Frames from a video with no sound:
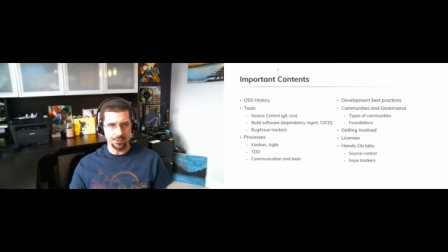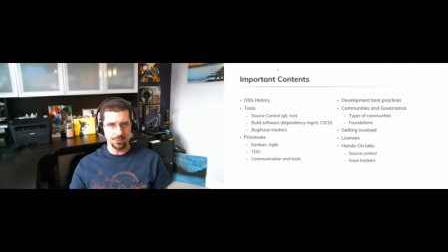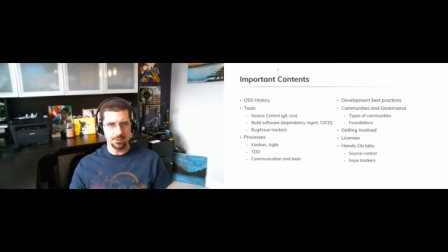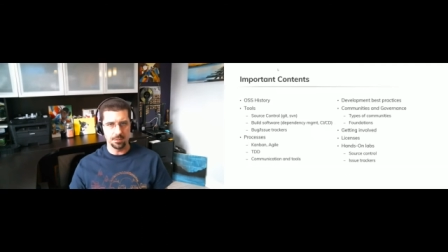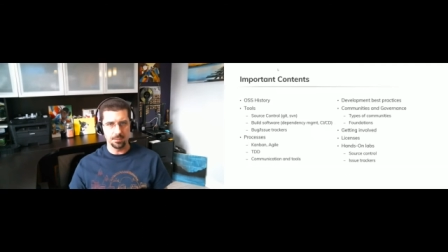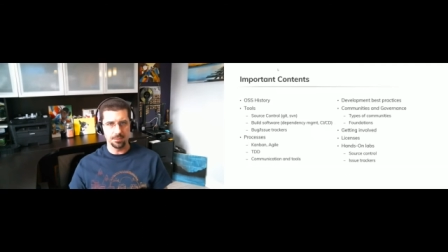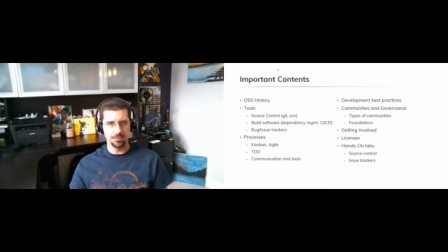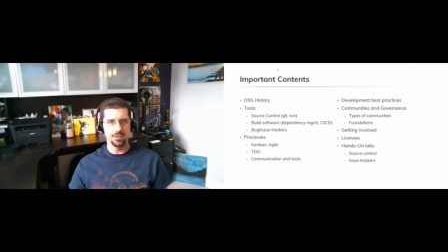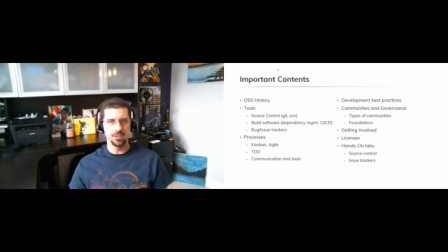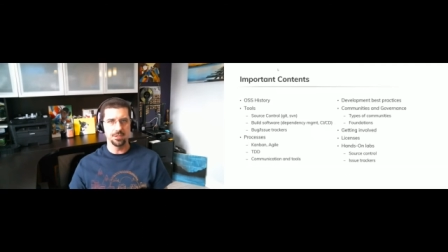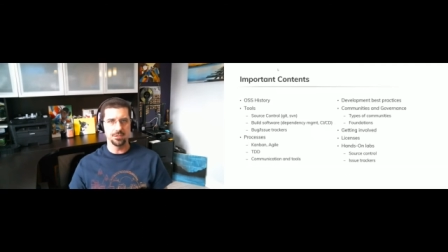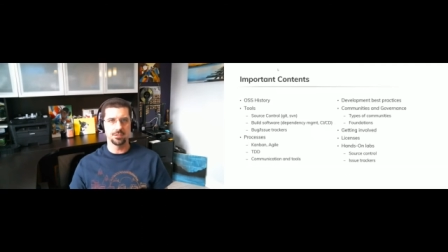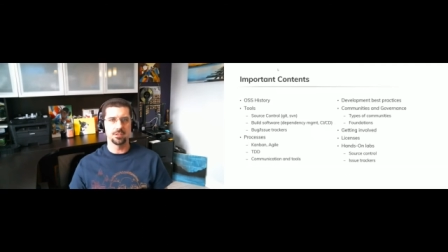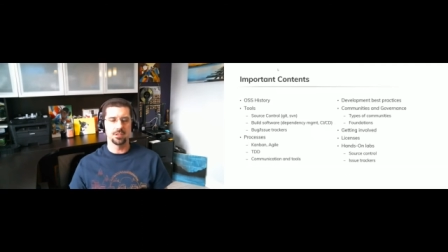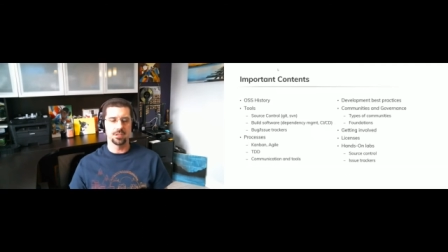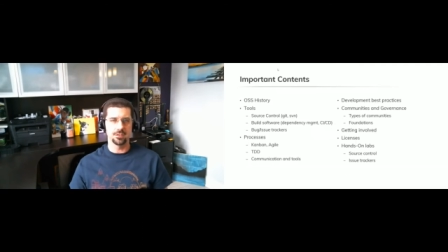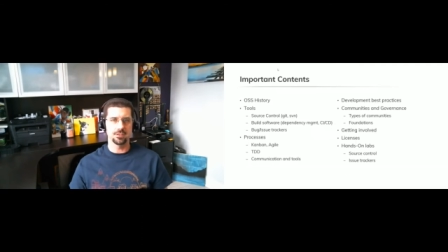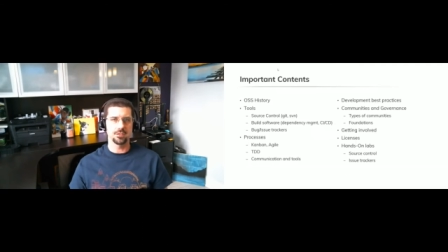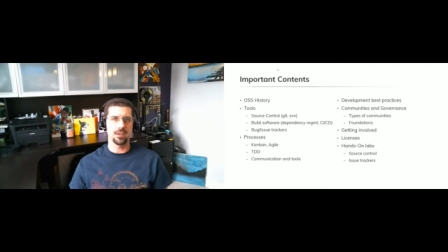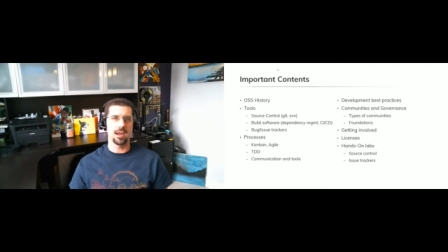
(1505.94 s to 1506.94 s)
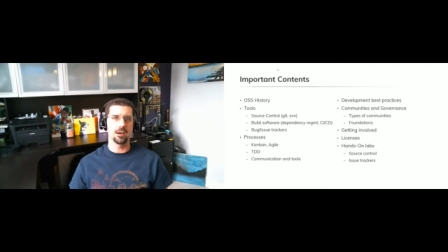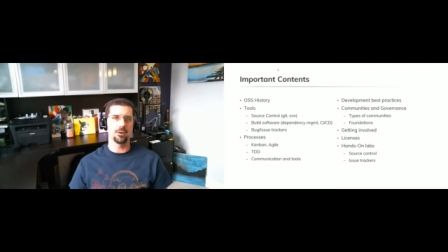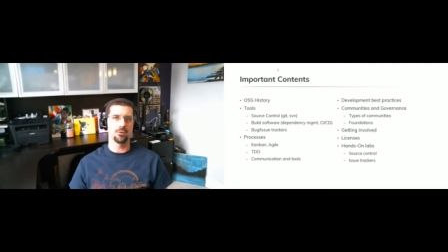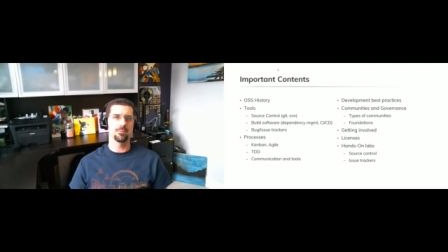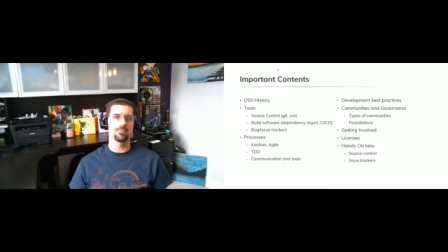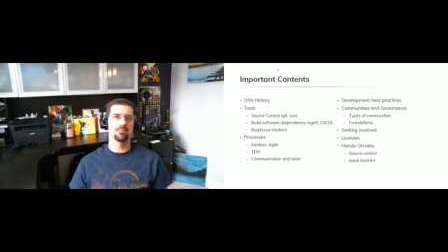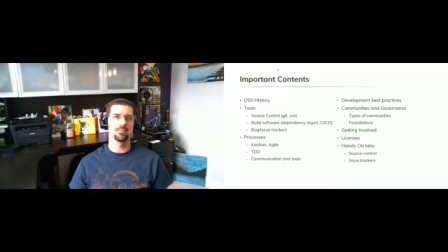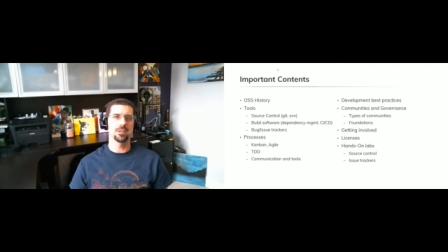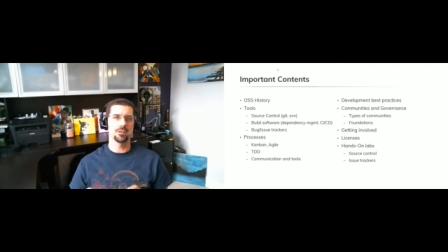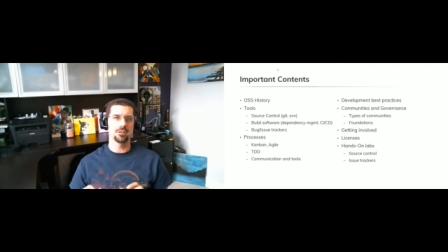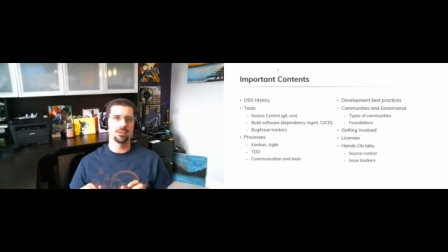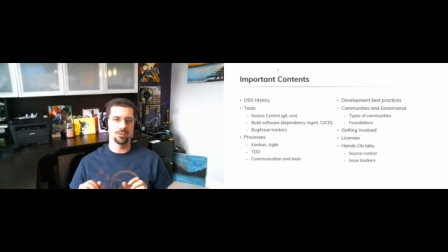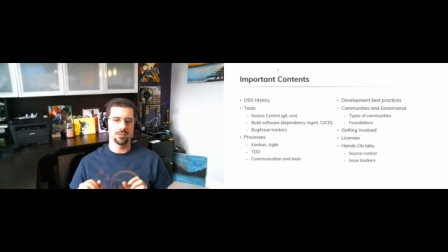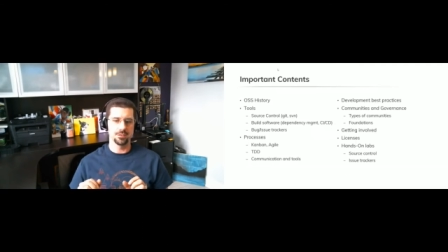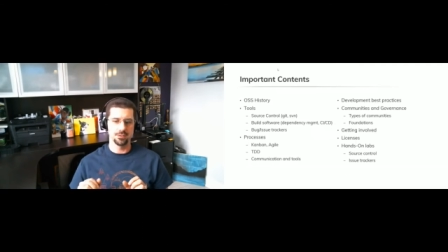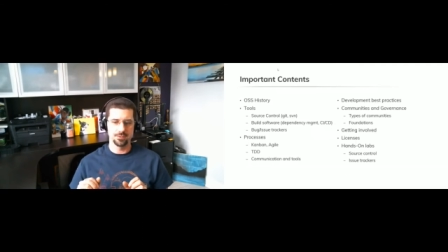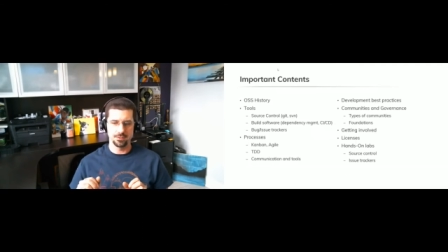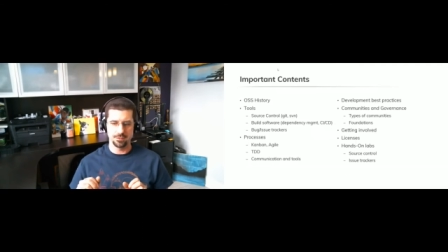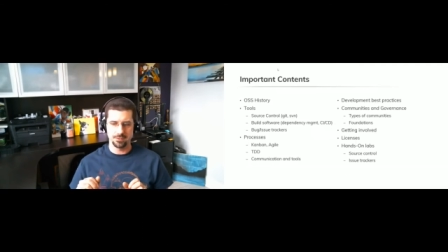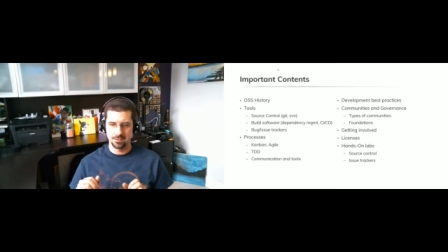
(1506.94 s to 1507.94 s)
some of these things out
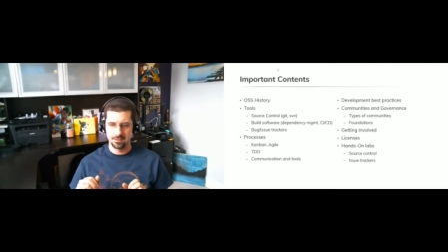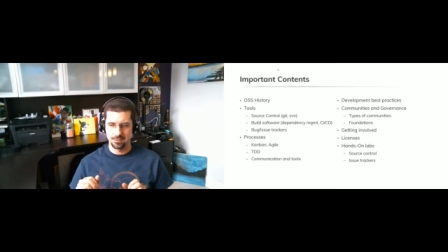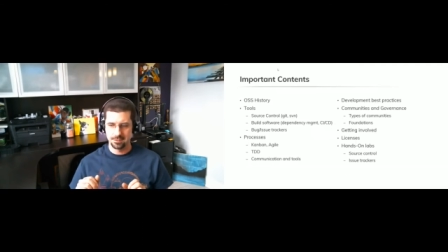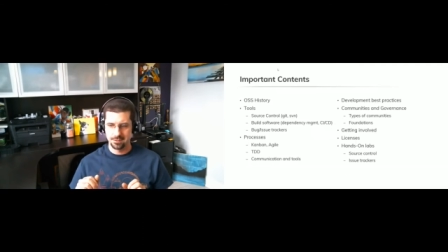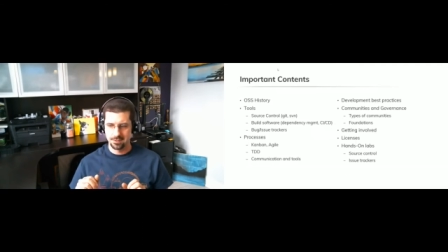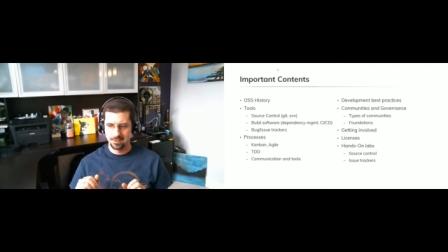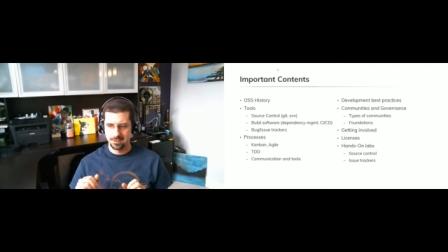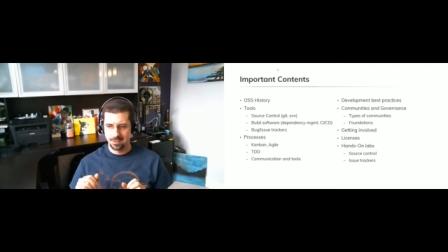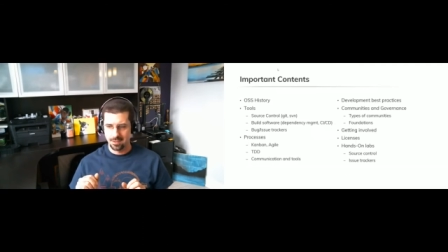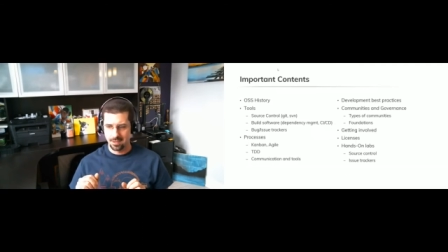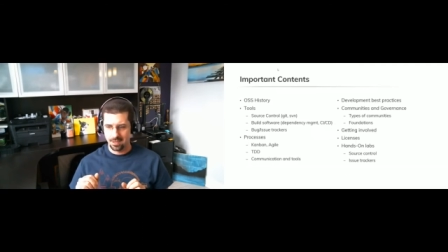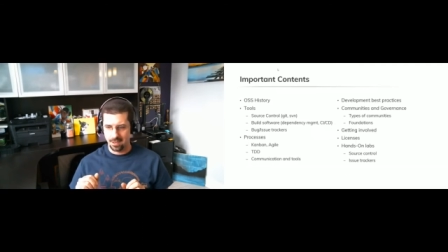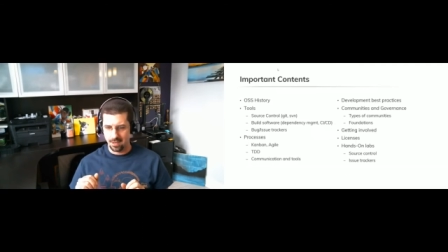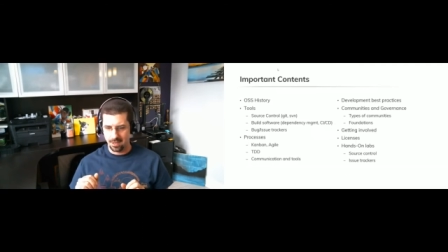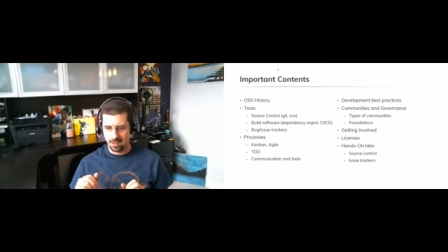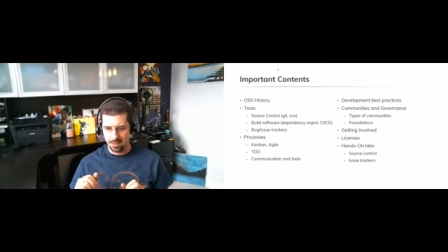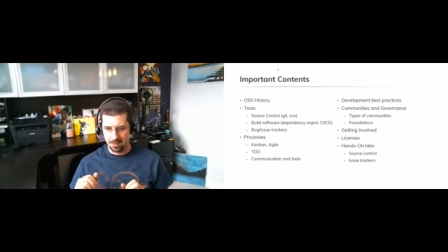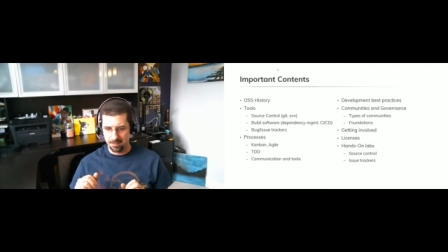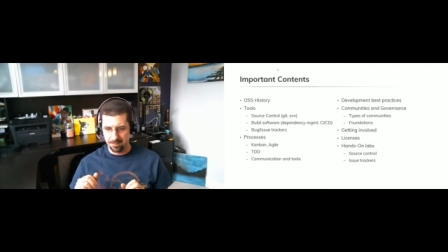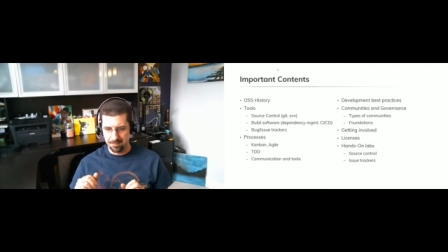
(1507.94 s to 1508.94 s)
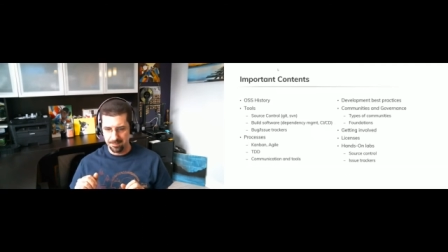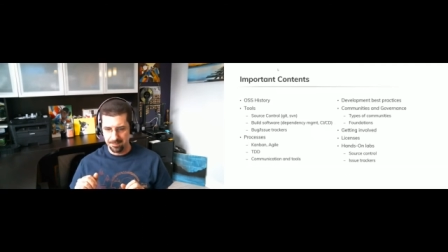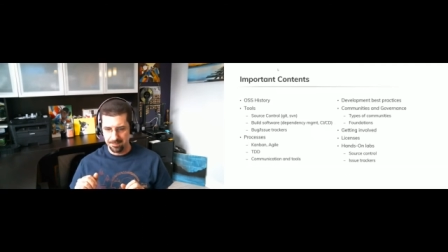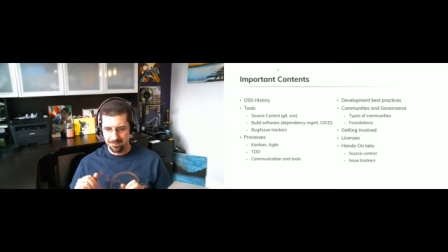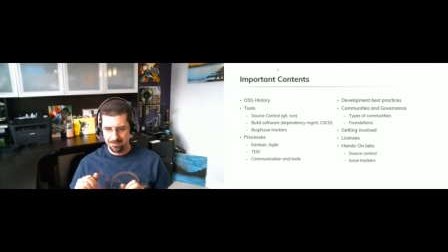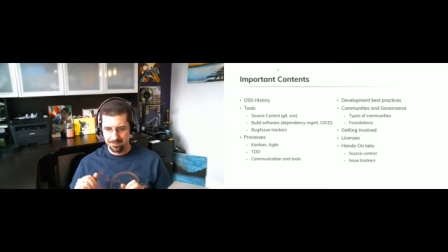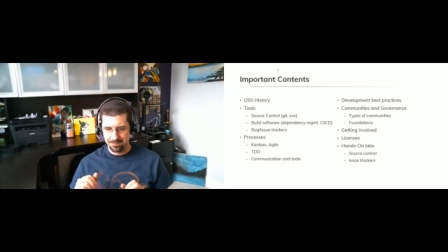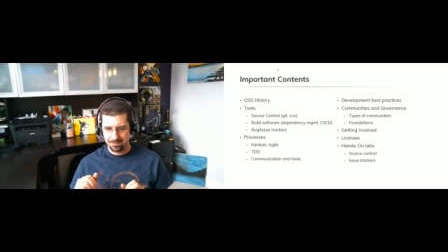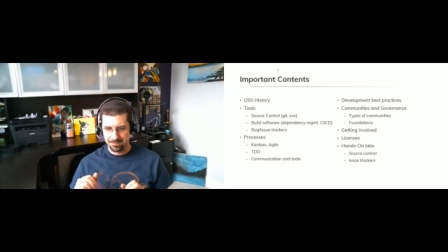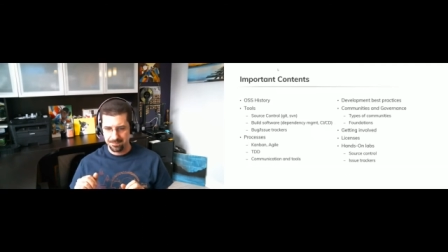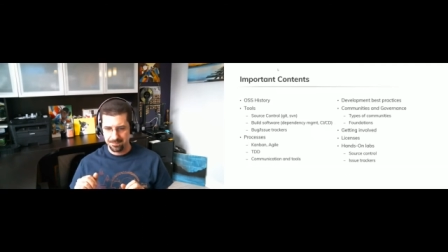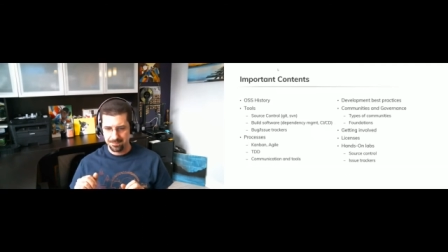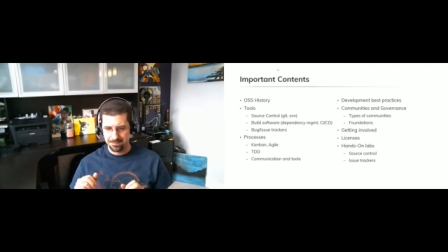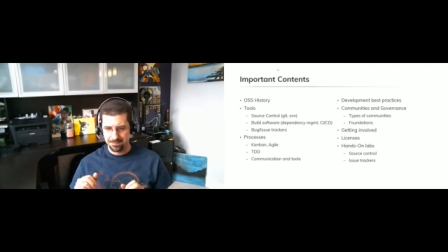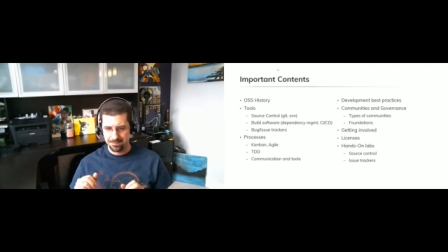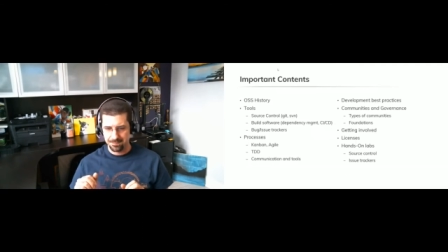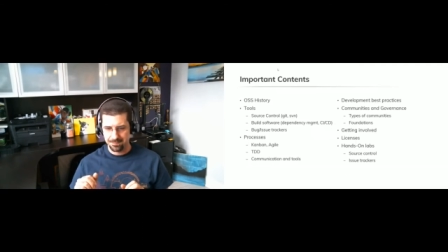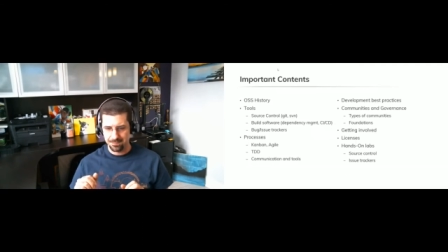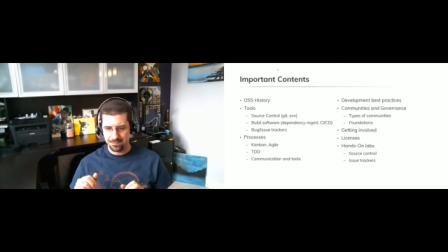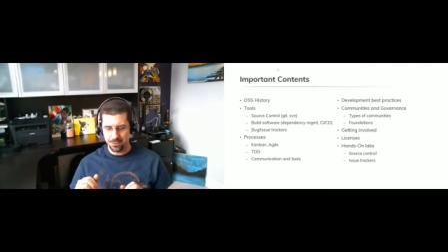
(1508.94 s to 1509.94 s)
because um,
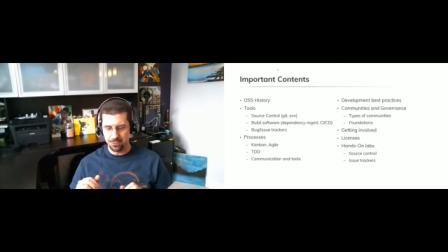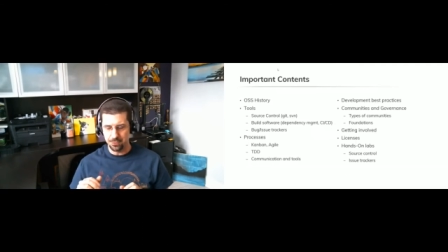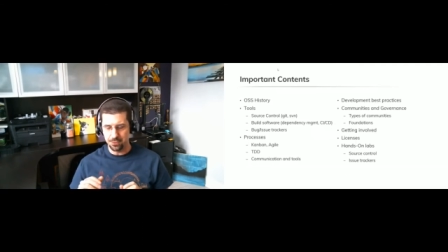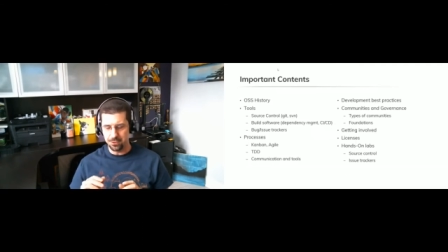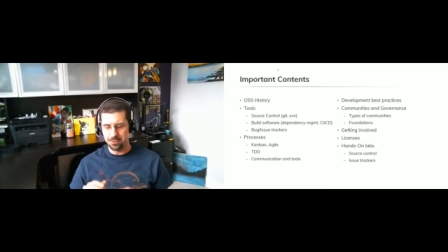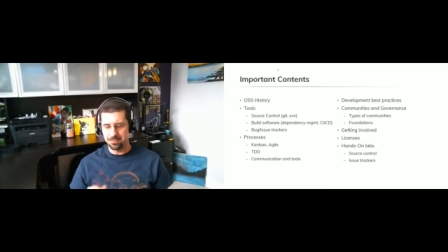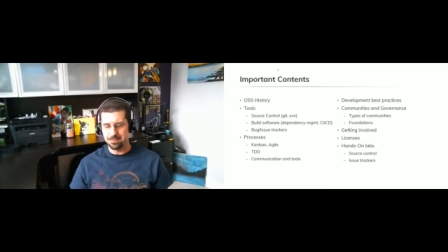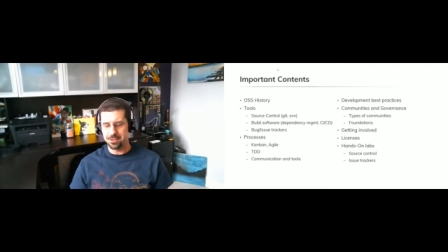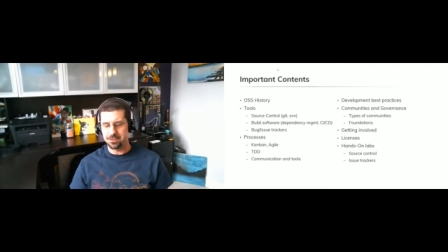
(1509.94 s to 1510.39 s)
you, will be